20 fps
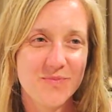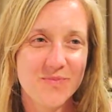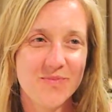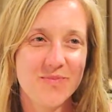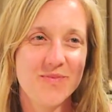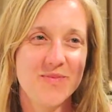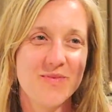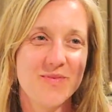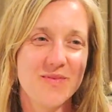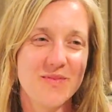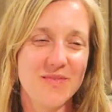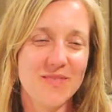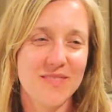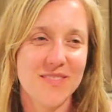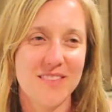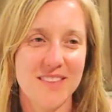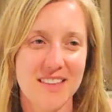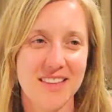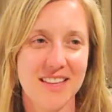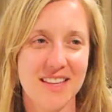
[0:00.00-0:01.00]

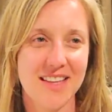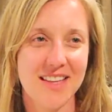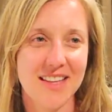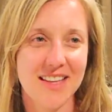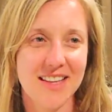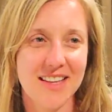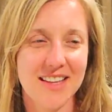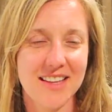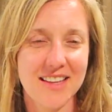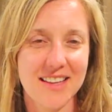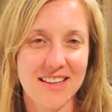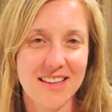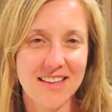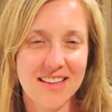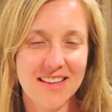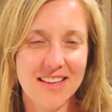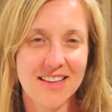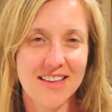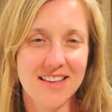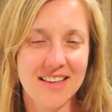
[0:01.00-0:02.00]

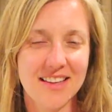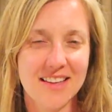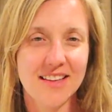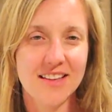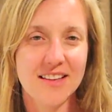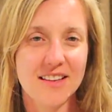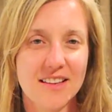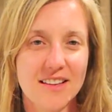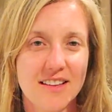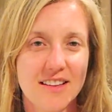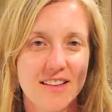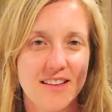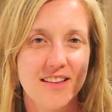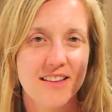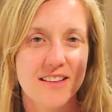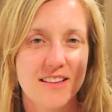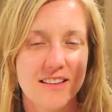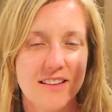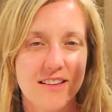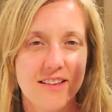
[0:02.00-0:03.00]

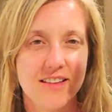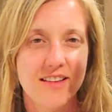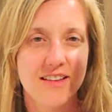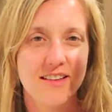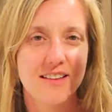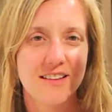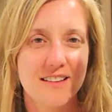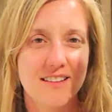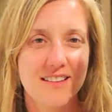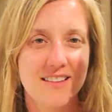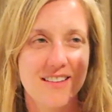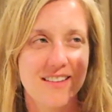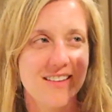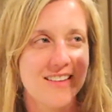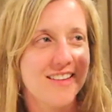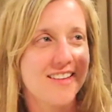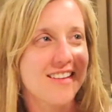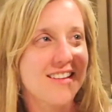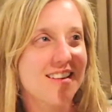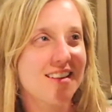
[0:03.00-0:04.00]

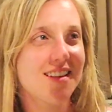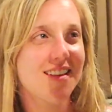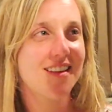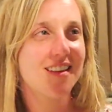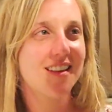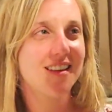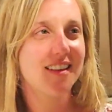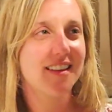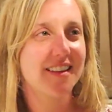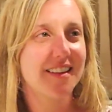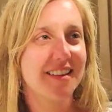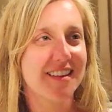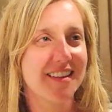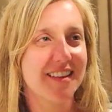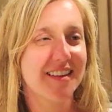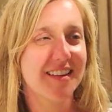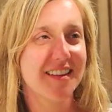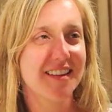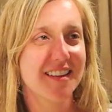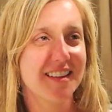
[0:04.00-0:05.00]

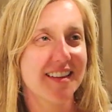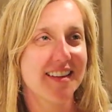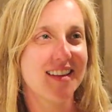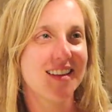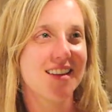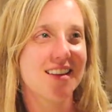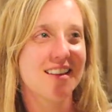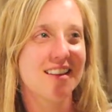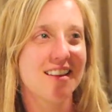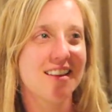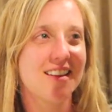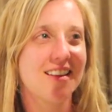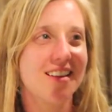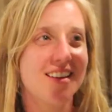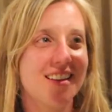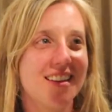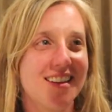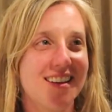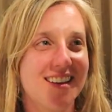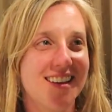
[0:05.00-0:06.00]

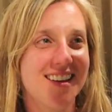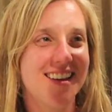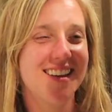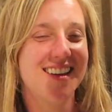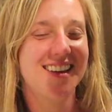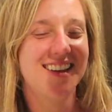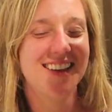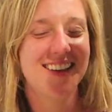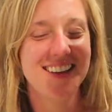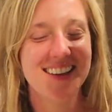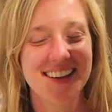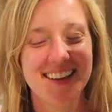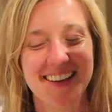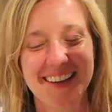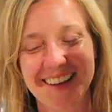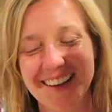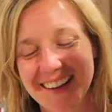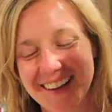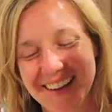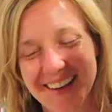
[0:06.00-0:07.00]

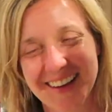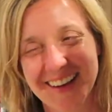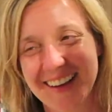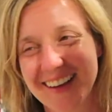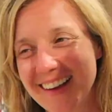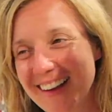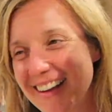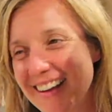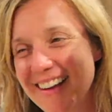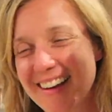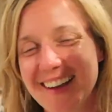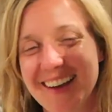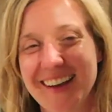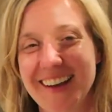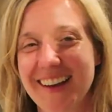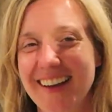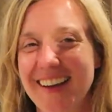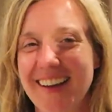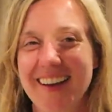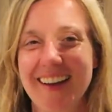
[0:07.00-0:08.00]
(not speaking)